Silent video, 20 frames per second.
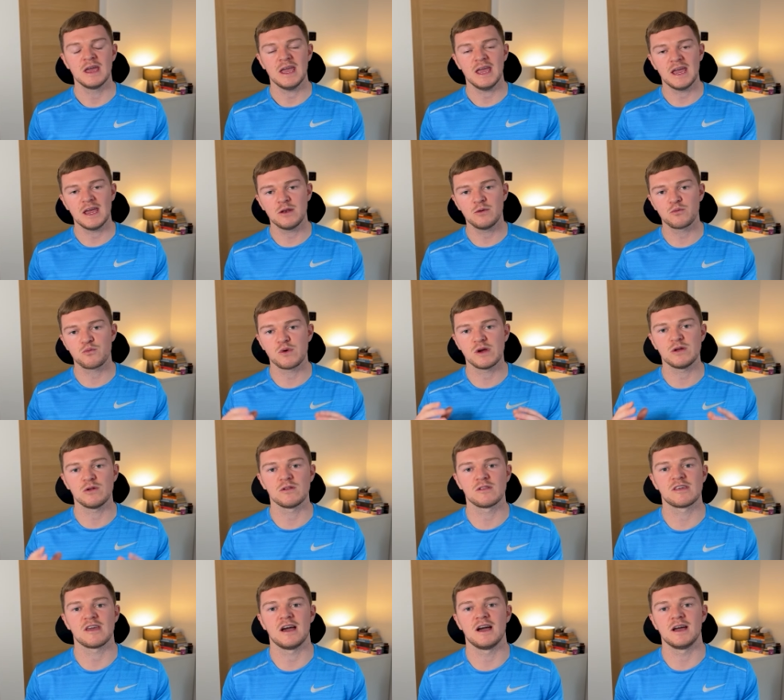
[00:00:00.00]
in real
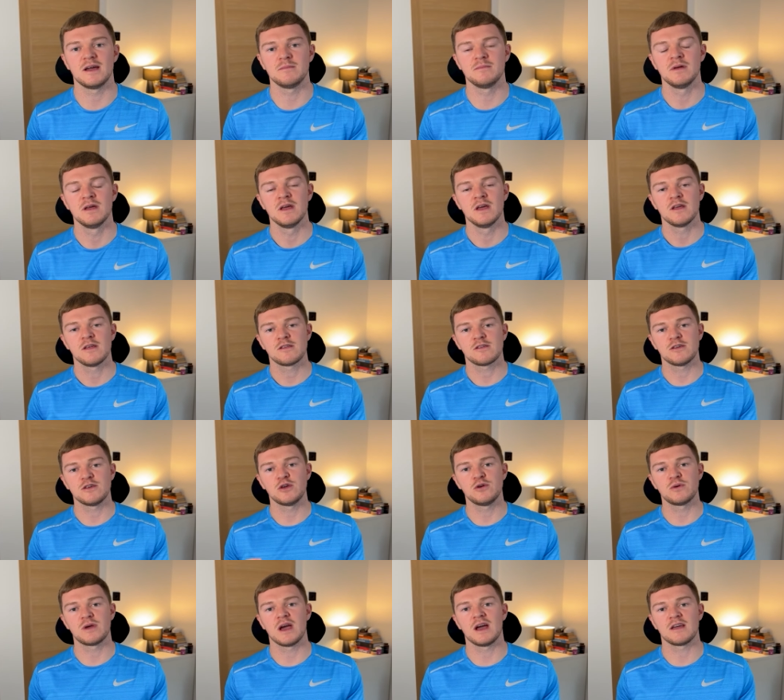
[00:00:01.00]
time so
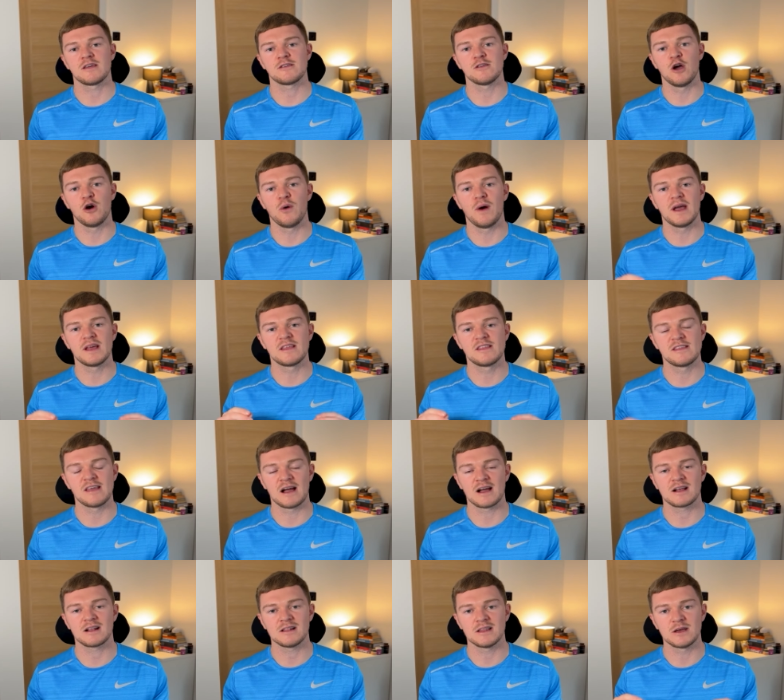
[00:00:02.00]
you guys know
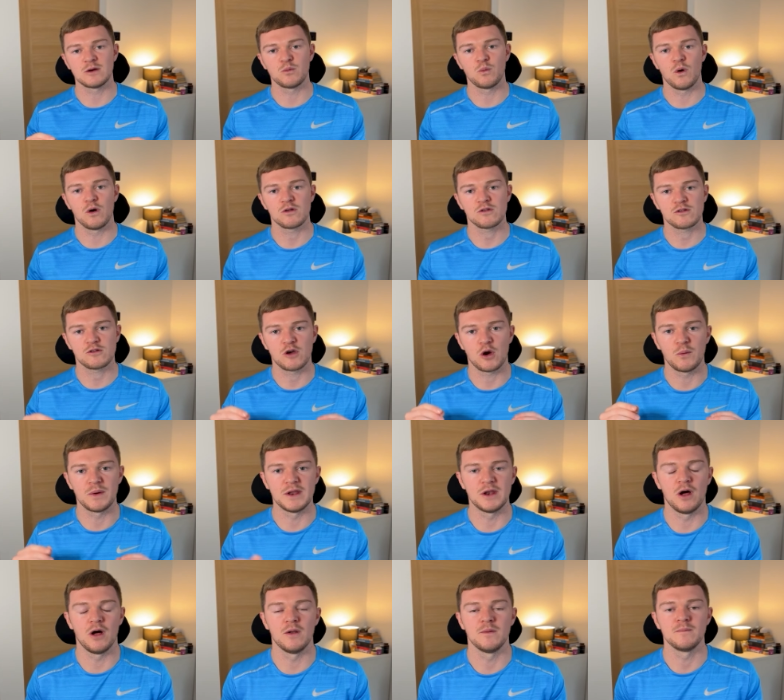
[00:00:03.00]
exactly what's
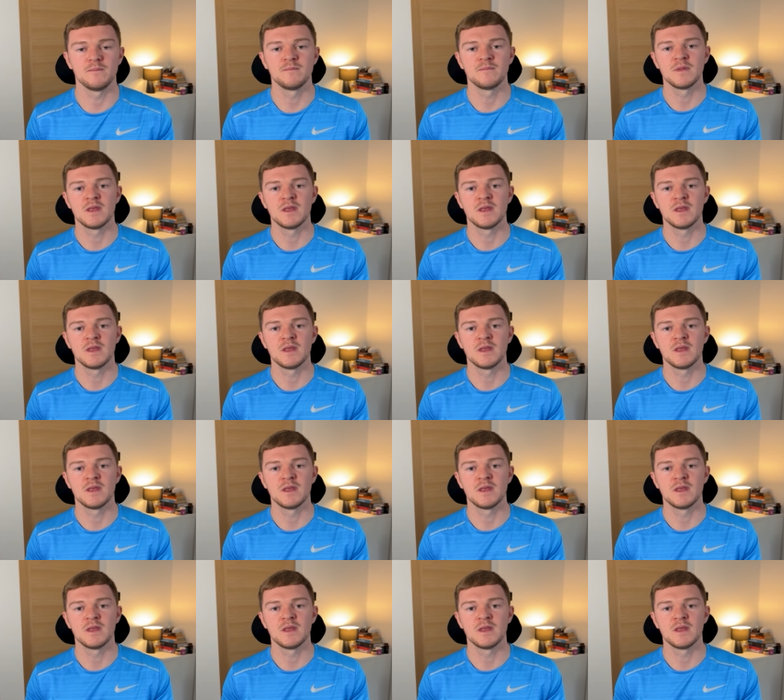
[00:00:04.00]
going on.